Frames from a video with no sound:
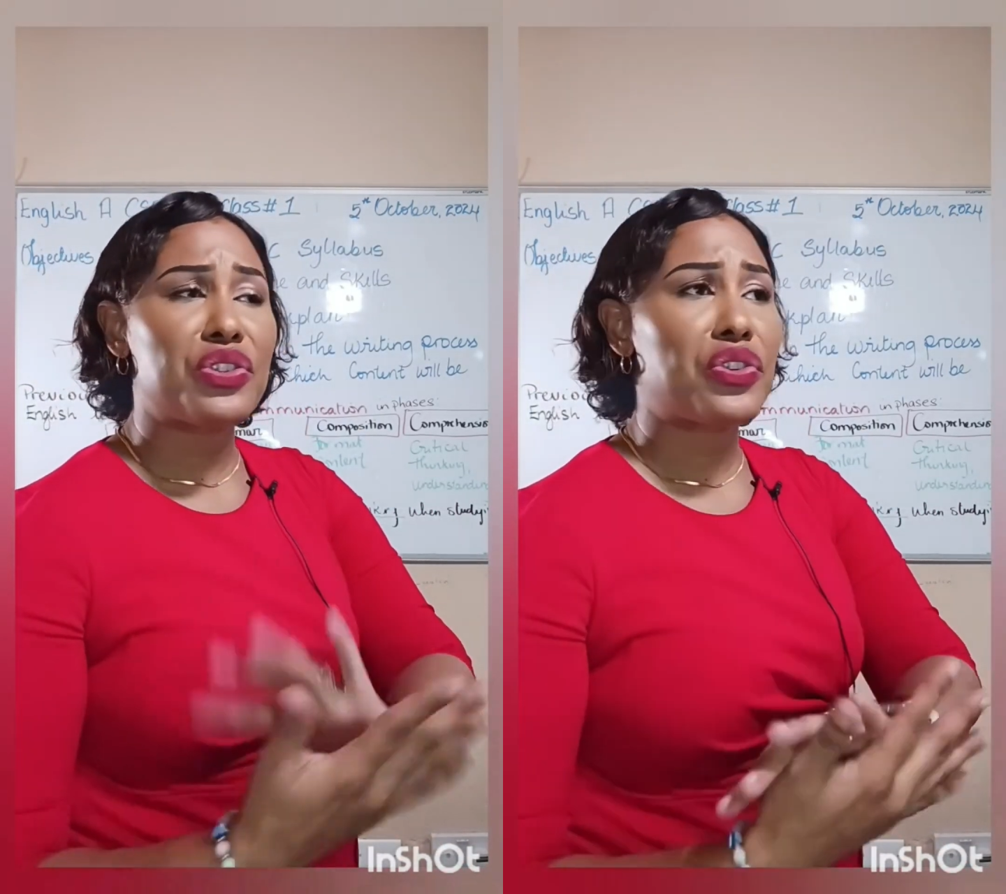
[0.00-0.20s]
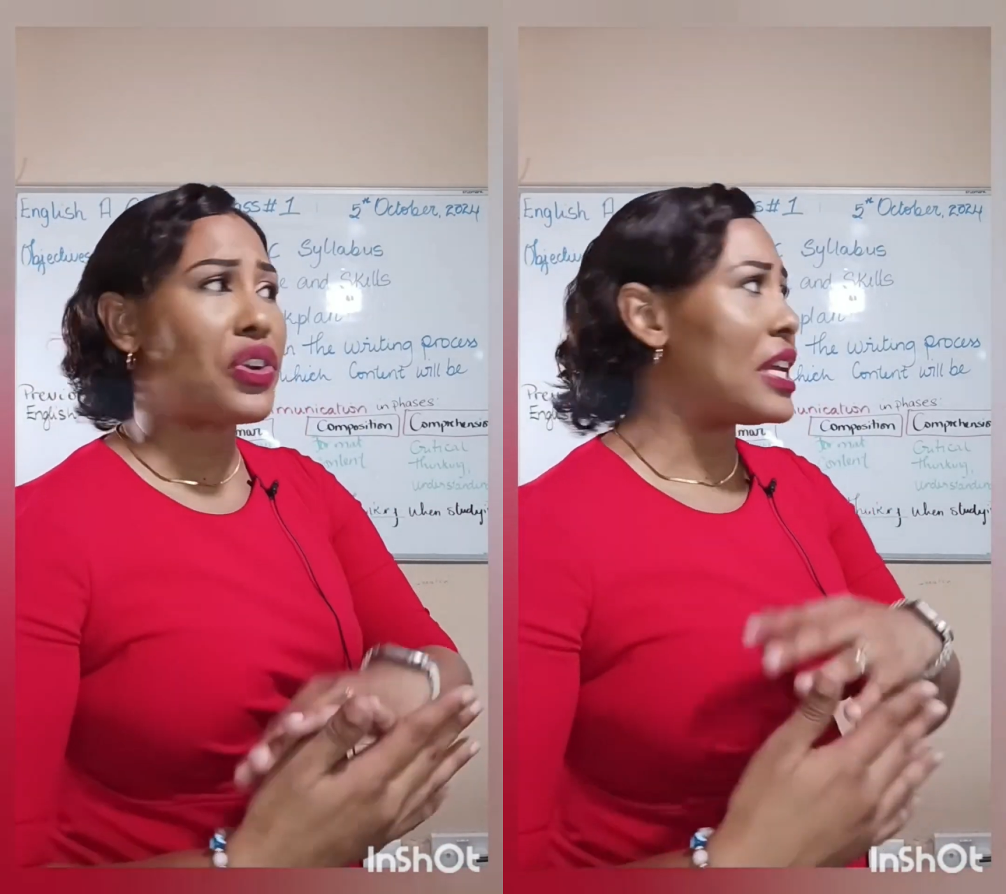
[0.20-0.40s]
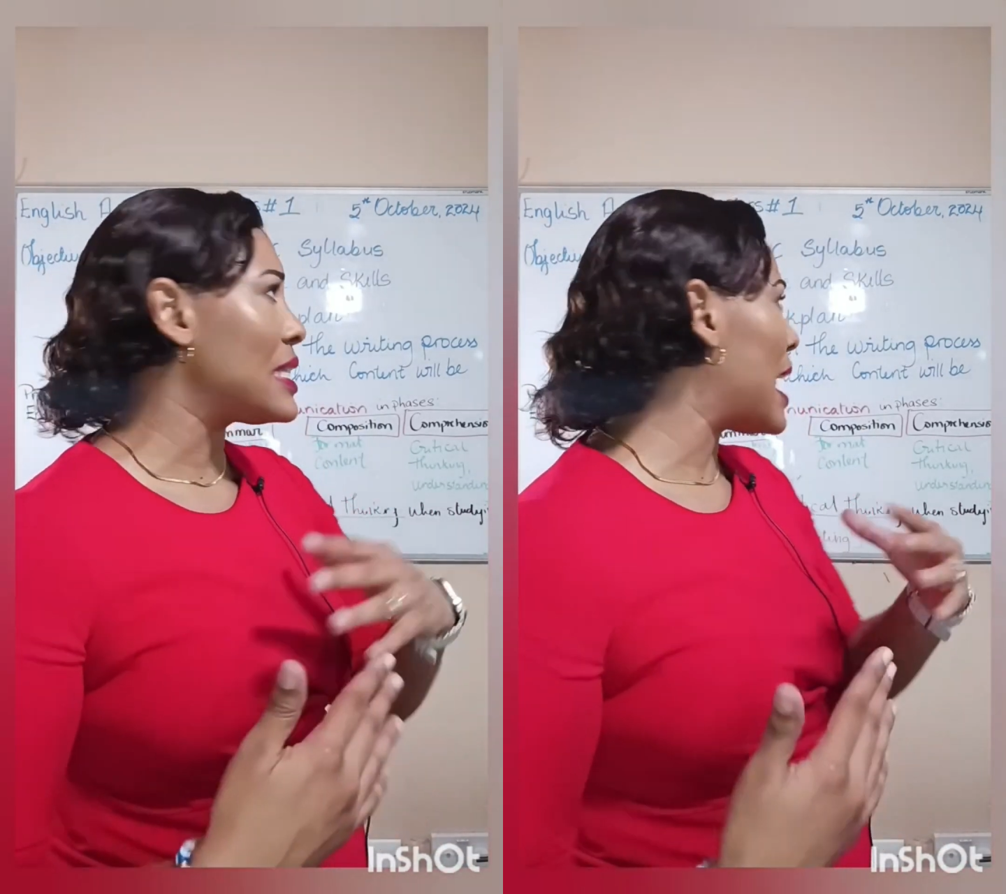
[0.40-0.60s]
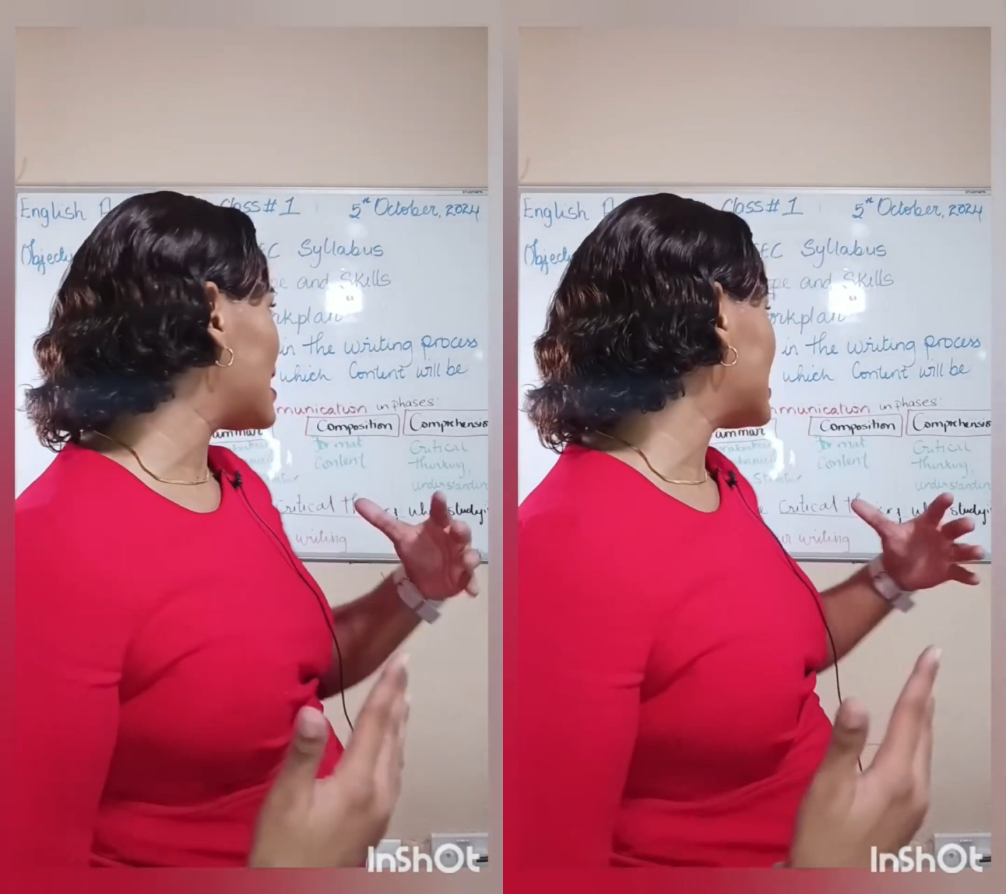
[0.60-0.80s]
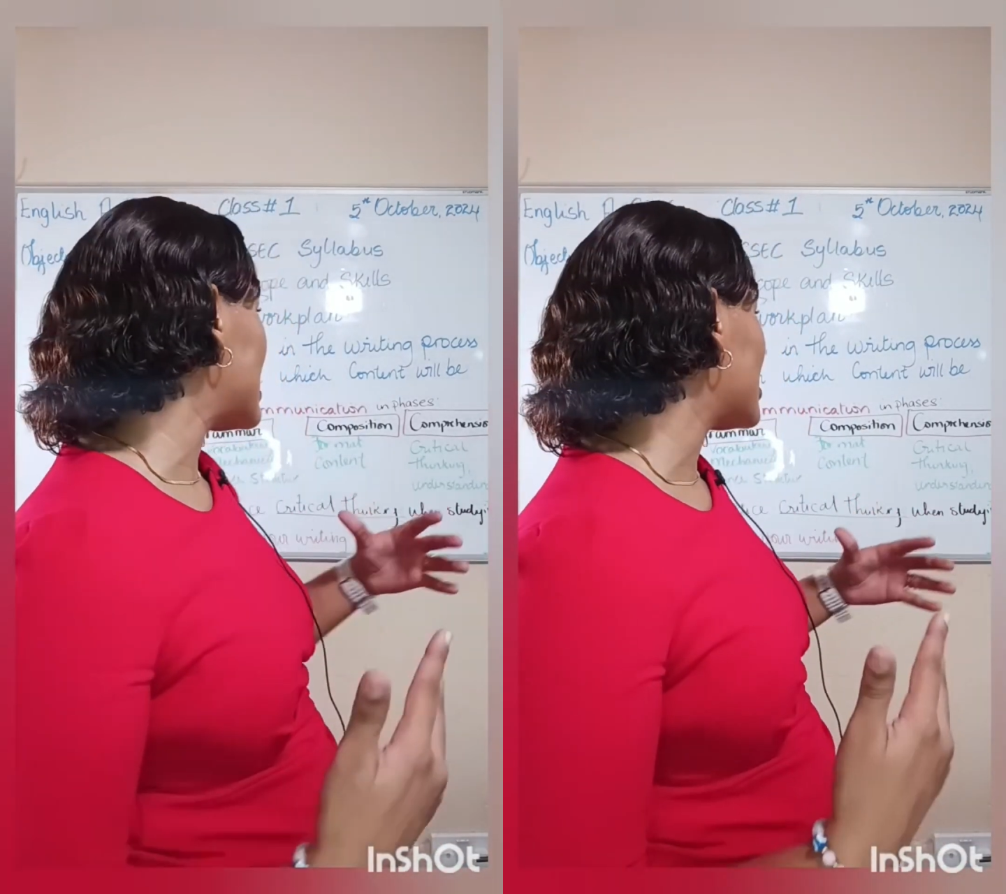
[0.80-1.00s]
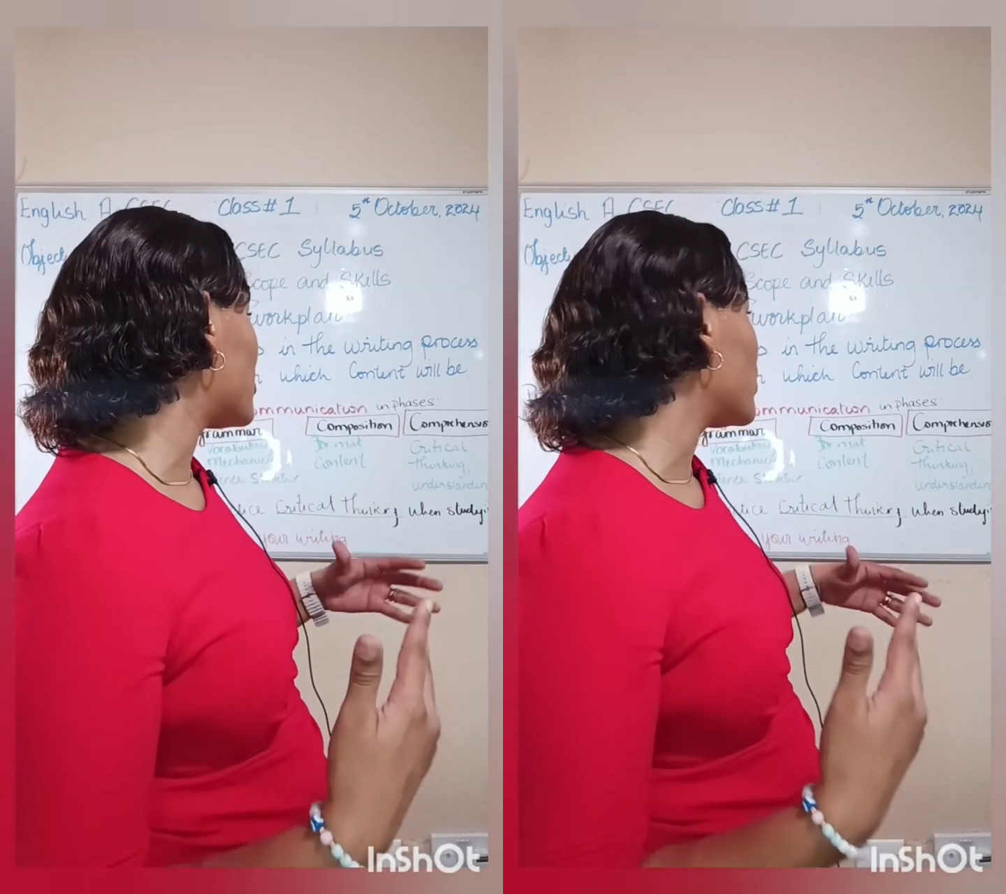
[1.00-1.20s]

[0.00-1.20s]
to create essays.